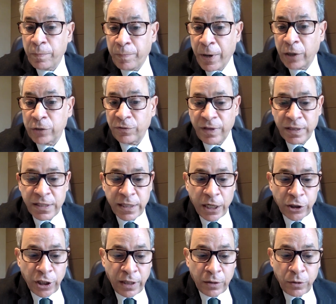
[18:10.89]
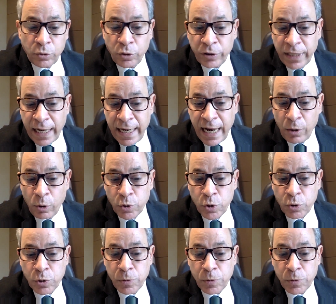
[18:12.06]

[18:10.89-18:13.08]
Part of the discussion that Dr. Dallal also